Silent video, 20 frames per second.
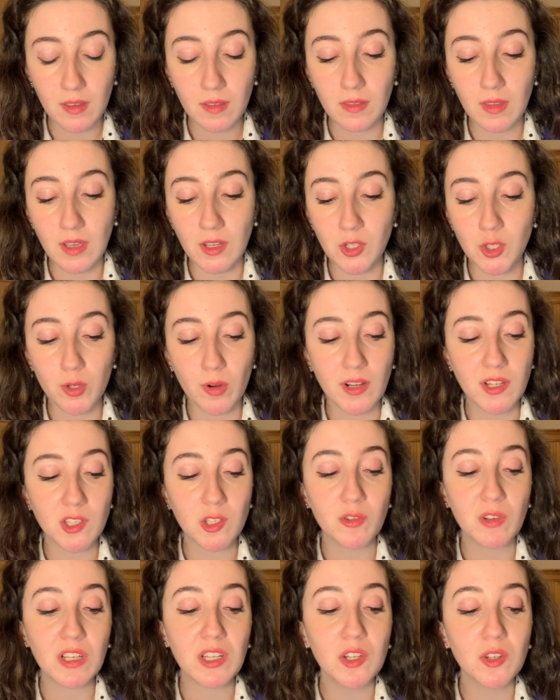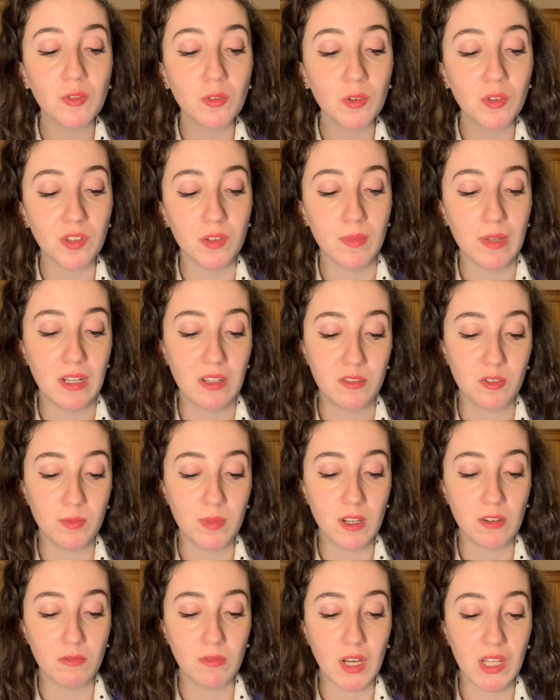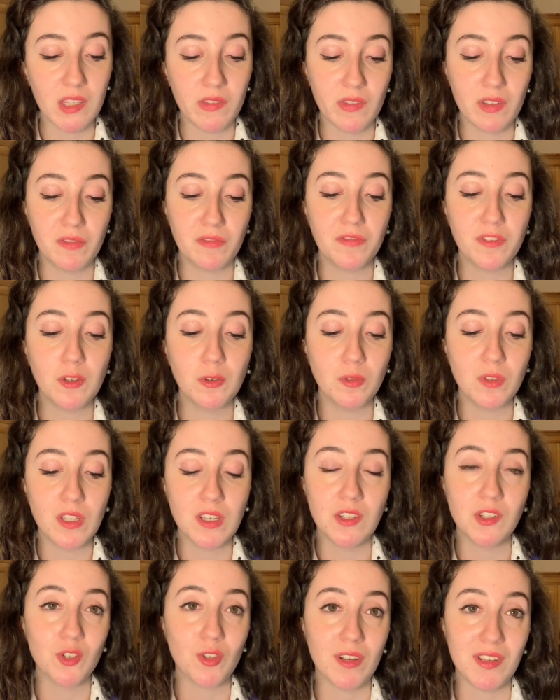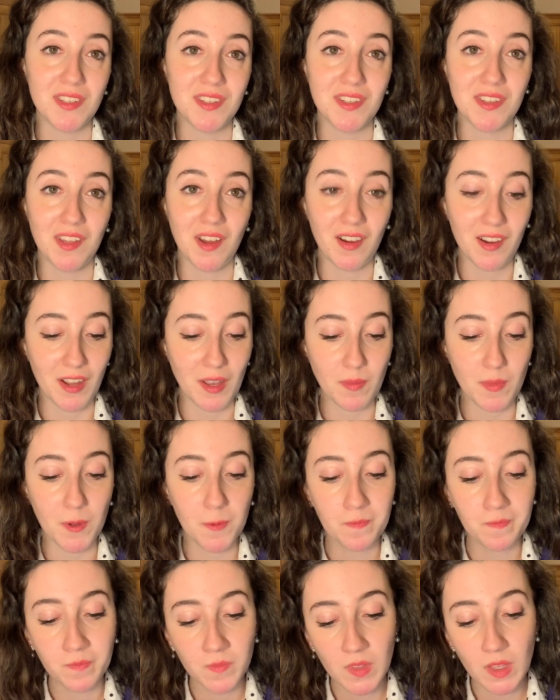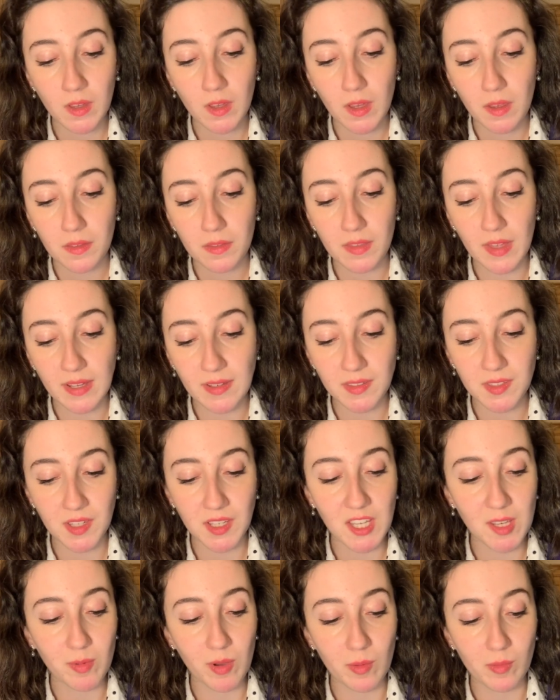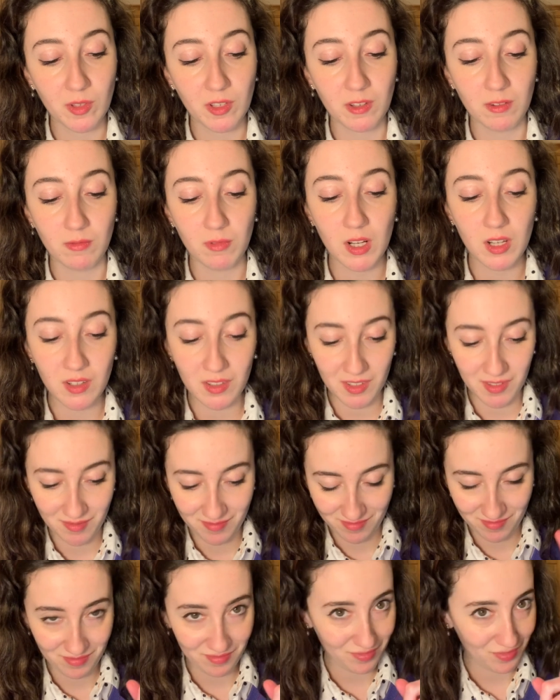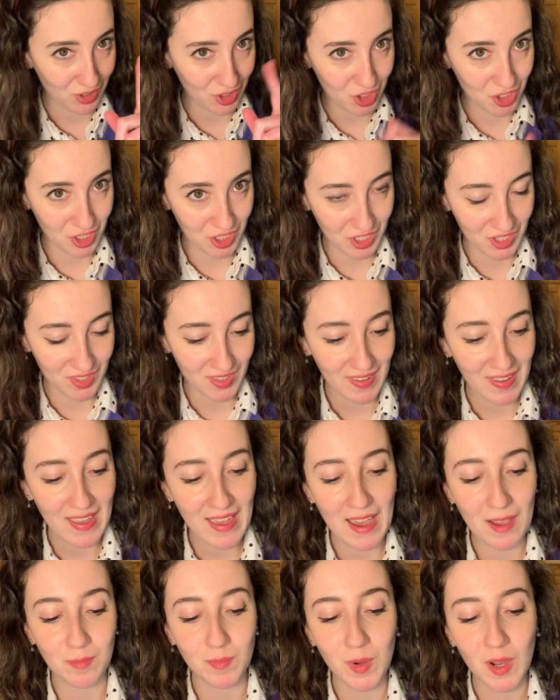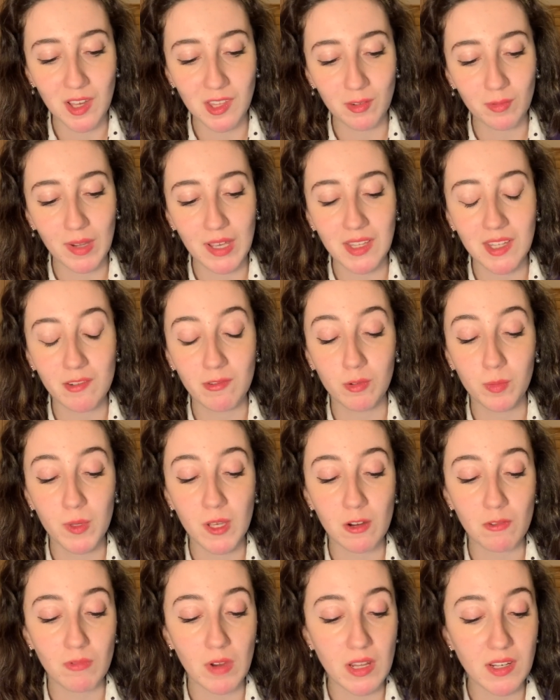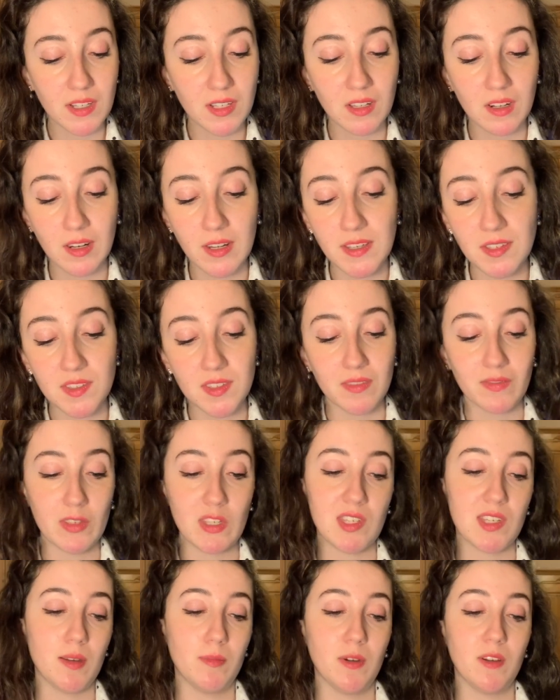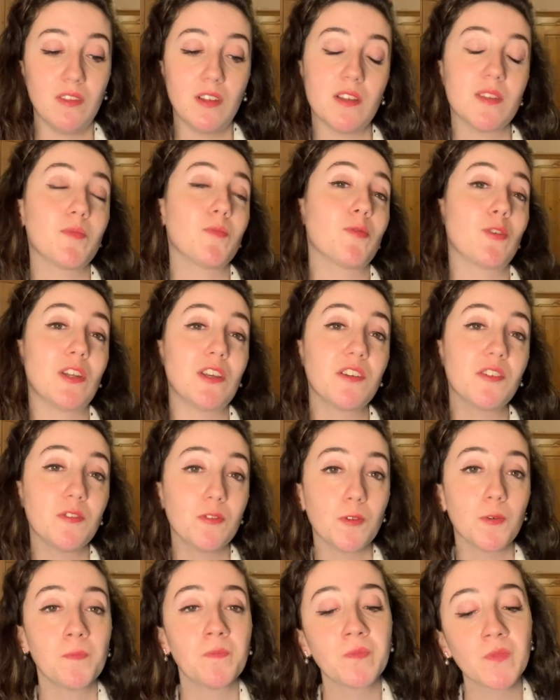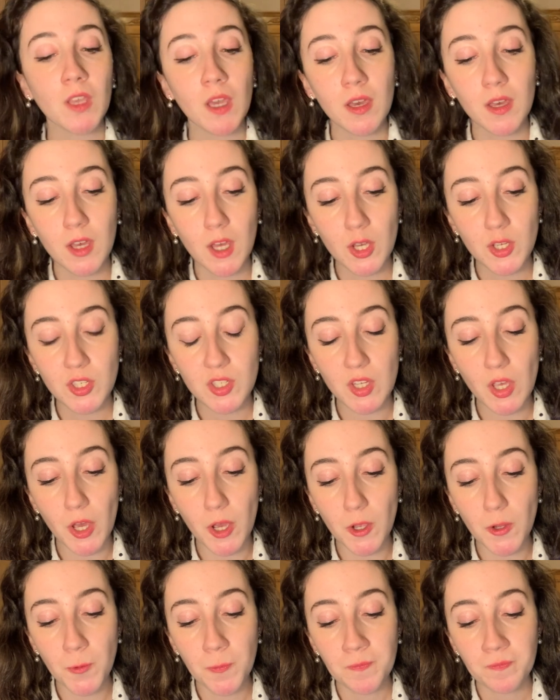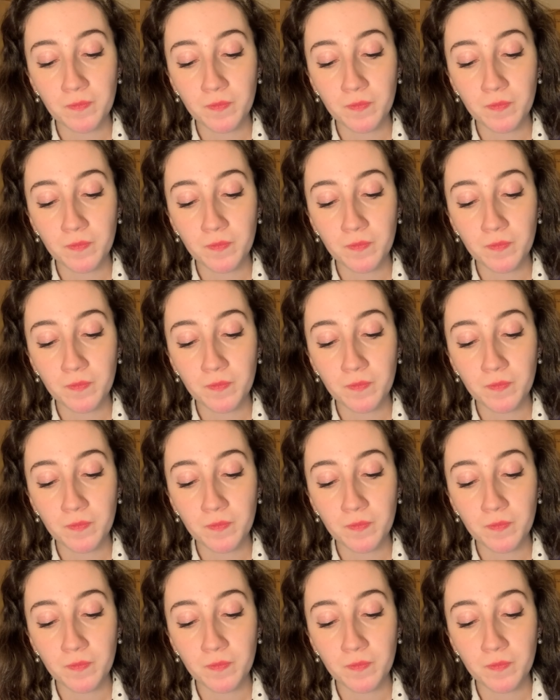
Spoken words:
they are trying to ignore them a little bit rather than fuel the interest and the hype. Thanks and keep up the good work. Cheers. And by the way, they will be at Reading and Leeds in the summer. That's pretty cool. So